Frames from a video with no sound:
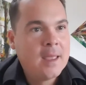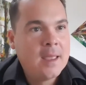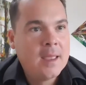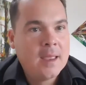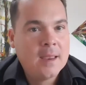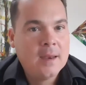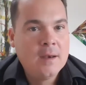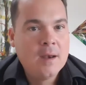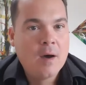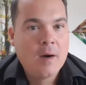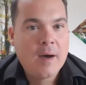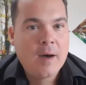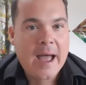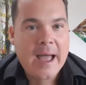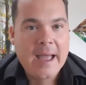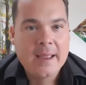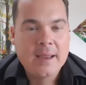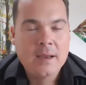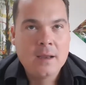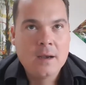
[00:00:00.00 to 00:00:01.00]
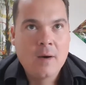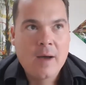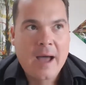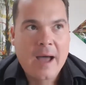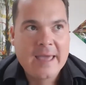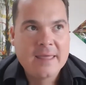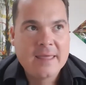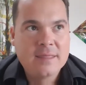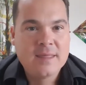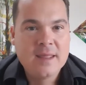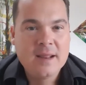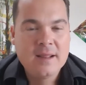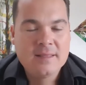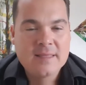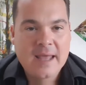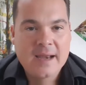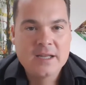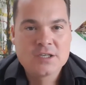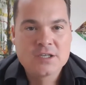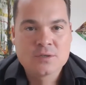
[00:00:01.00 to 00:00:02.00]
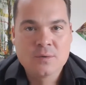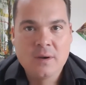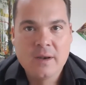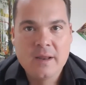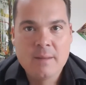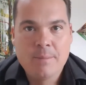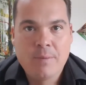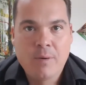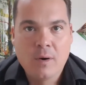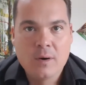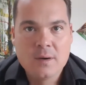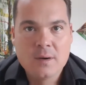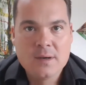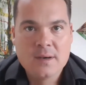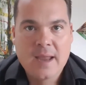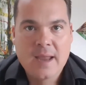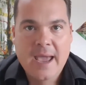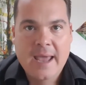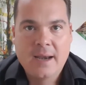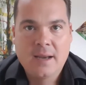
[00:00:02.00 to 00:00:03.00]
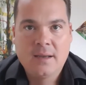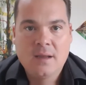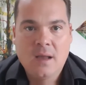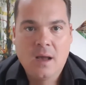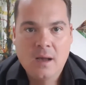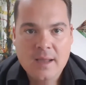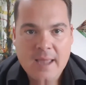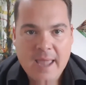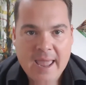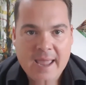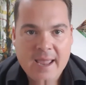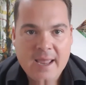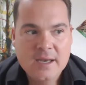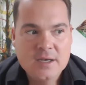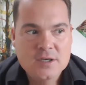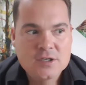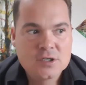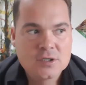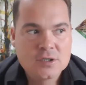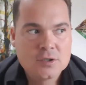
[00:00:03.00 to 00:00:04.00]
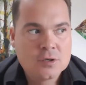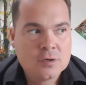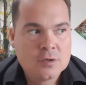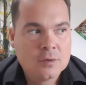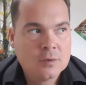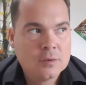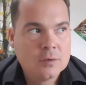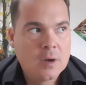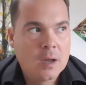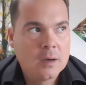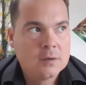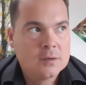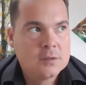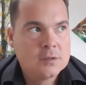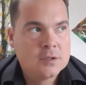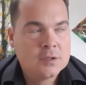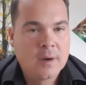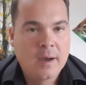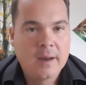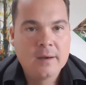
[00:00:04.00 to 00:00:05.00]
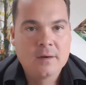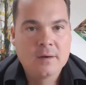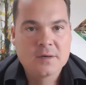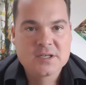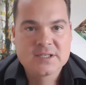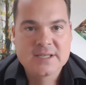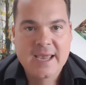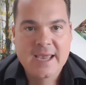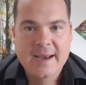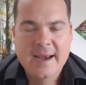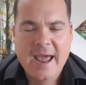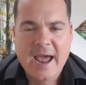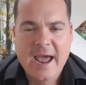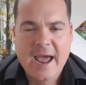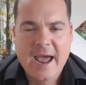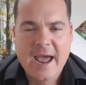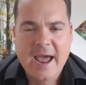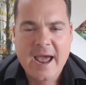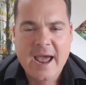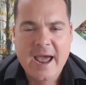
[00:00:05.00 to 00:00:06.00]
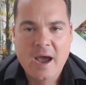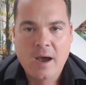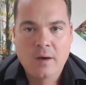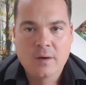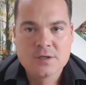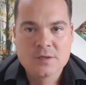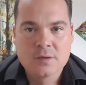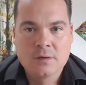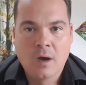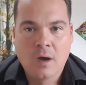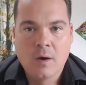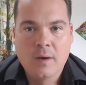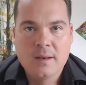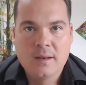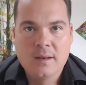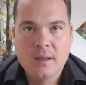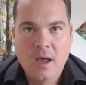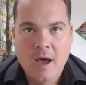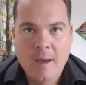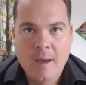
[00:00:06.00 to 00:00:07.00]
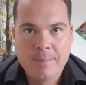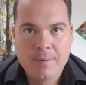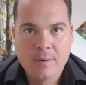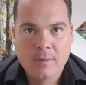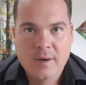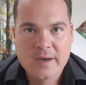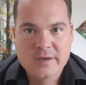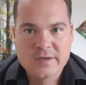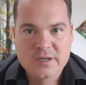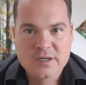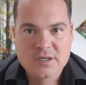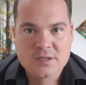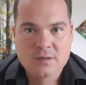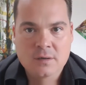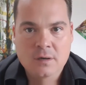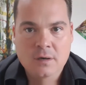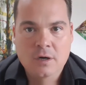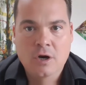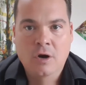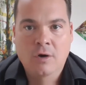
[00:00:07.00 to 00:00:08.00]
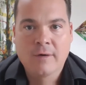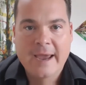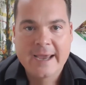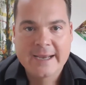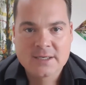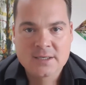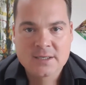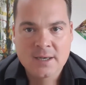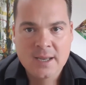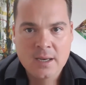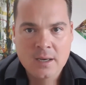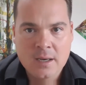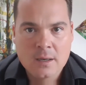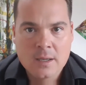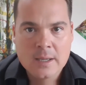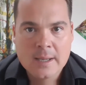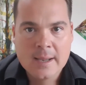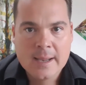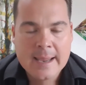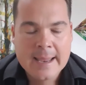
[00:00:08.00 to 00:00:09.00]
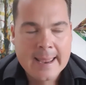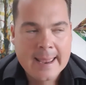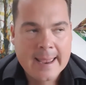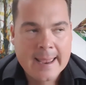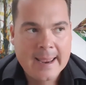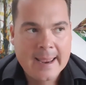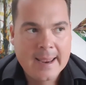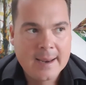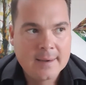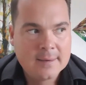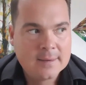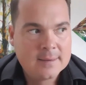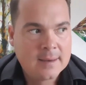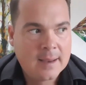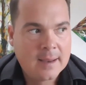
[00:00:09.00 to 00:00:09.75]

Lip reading: No, I think that it's really important at a young age to understand how to go in the upper register correctly, and